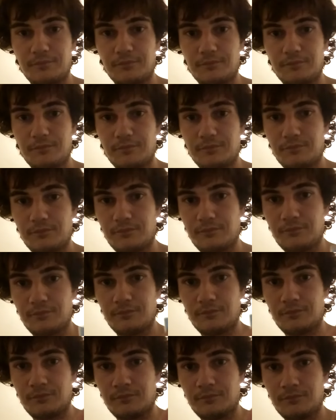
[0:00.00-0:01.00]

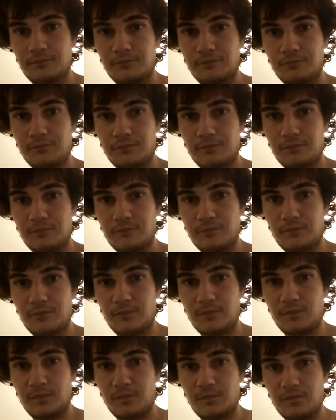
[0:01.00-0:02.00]

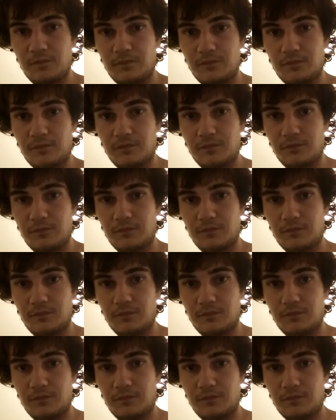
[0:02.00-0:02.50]
Nothing is said.